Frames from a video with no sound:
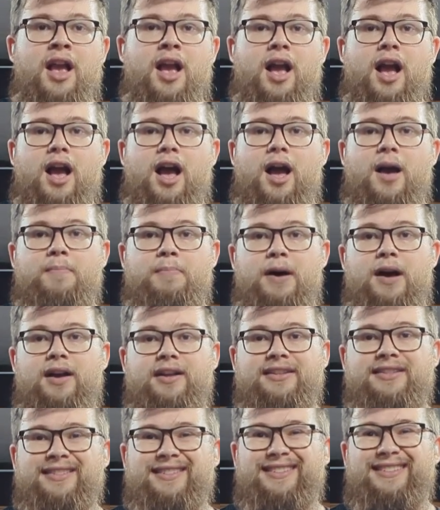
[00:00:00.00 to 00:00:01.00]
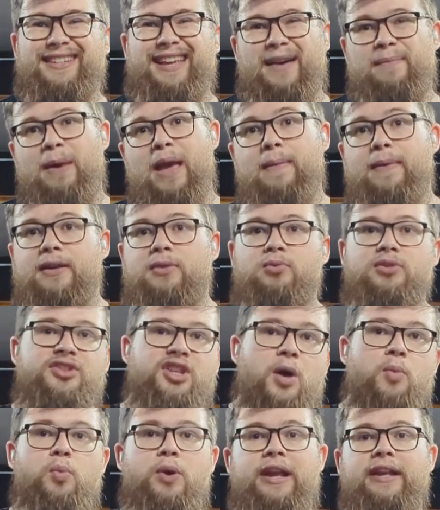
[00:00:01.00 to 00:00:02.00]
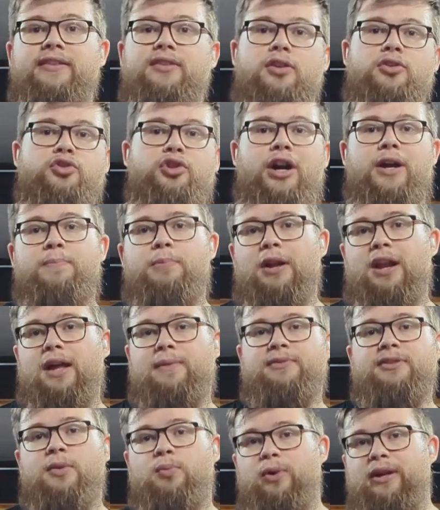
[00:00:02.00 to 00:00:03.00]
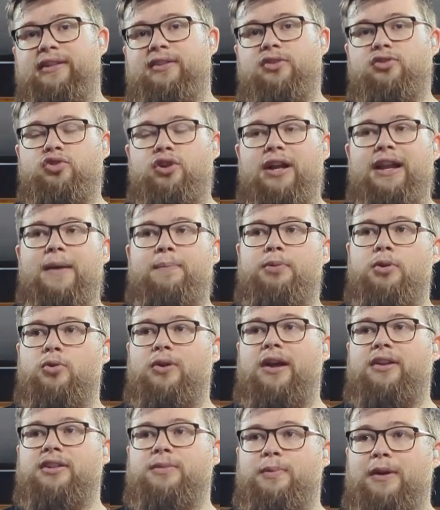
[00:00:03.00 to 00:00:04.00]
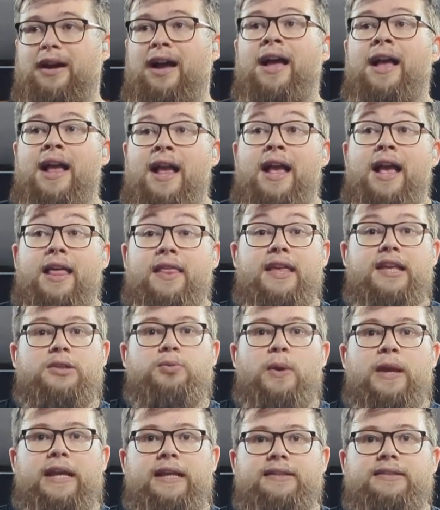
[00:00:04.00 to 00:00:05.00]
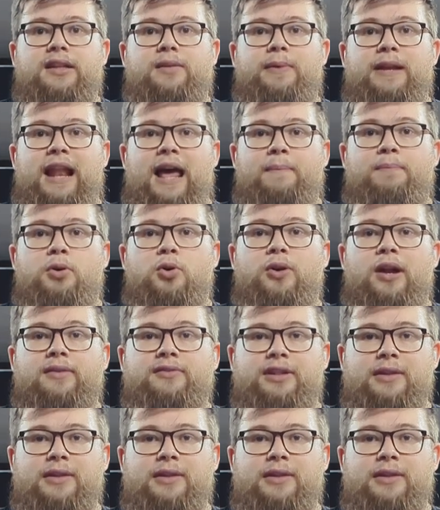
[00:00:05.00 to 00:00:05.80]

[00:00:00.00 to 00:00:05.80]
but yeah, maybe some weeks I'll try pull ups, some weeks I'll try lat pull downs, but this week it's going to be lat pull downs.